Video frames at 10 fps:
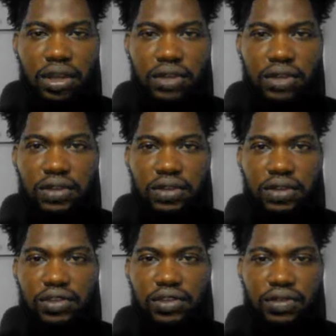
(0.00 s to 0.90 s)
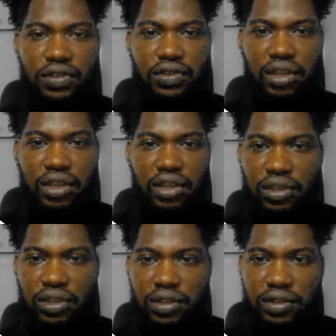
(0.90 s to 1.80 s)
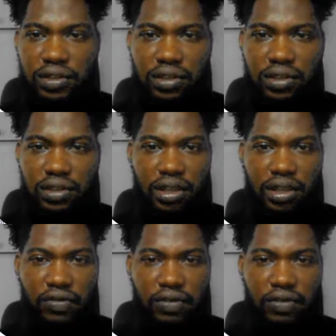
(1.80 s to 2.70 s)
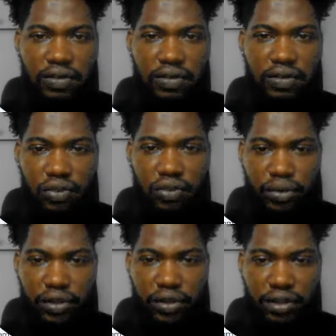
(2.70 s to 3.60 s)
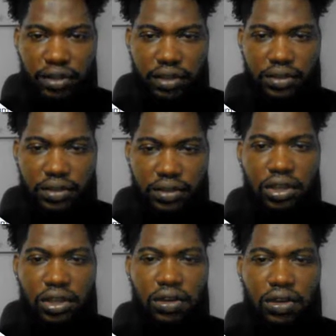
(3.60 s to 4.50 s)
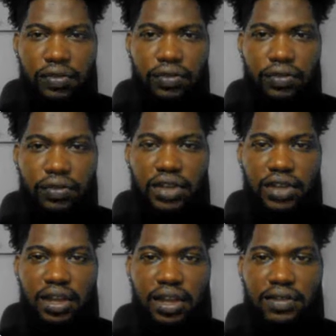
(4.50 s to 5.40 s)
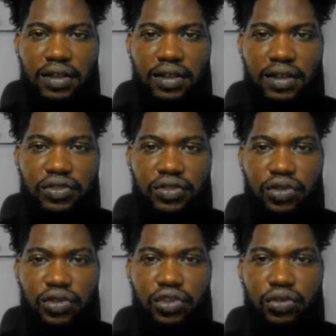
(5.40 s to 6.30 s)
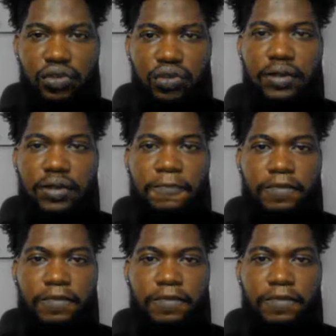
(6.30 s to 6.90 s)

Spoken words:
I have to delete this because I don't need this again. I'm moving it from WordPress, yes. So I want to install a new one.